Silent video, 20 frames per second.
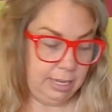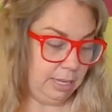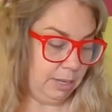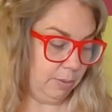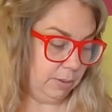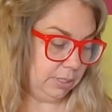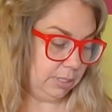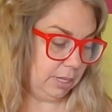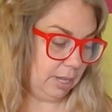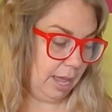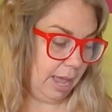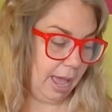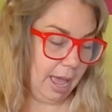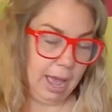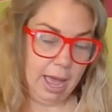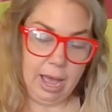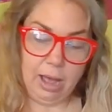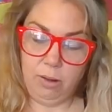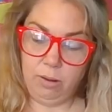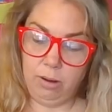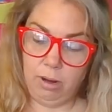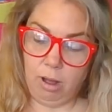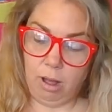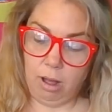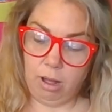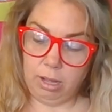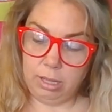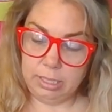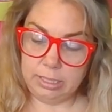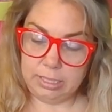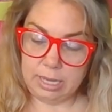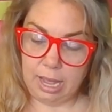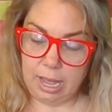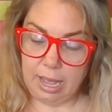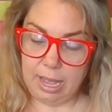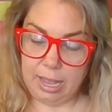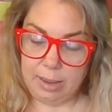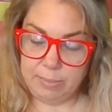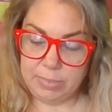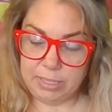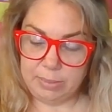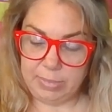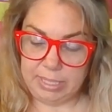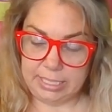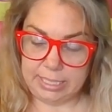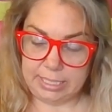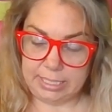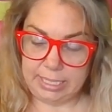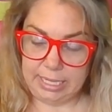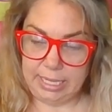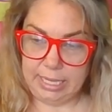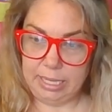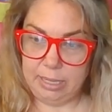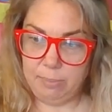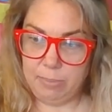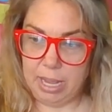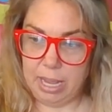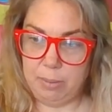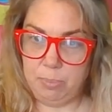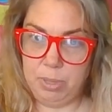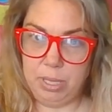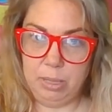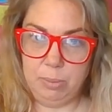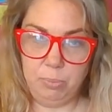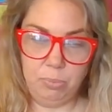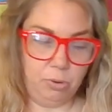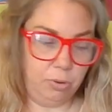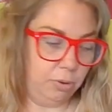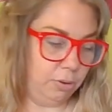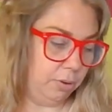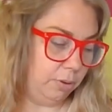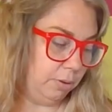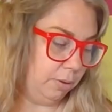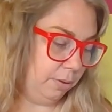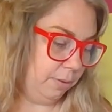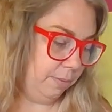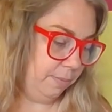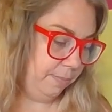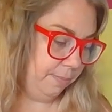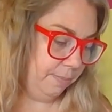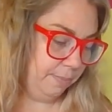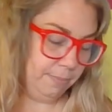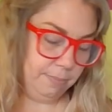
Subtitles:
he was out all the time to be seen by people,